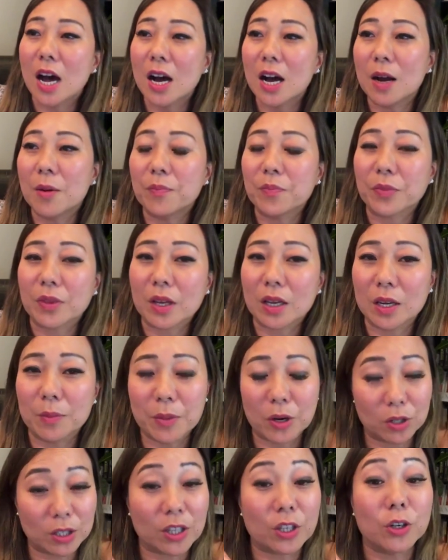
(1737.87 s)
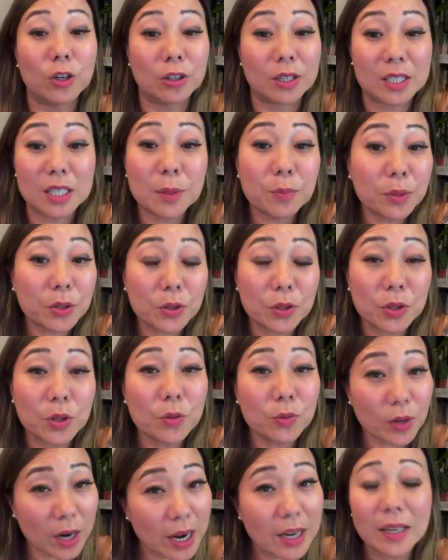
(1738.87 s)
compared to the
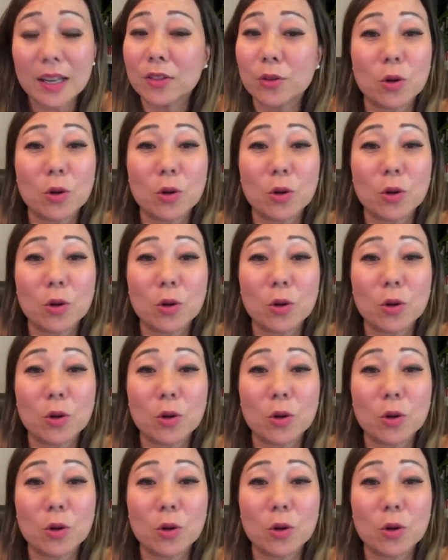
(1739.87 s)
neurotypical, right?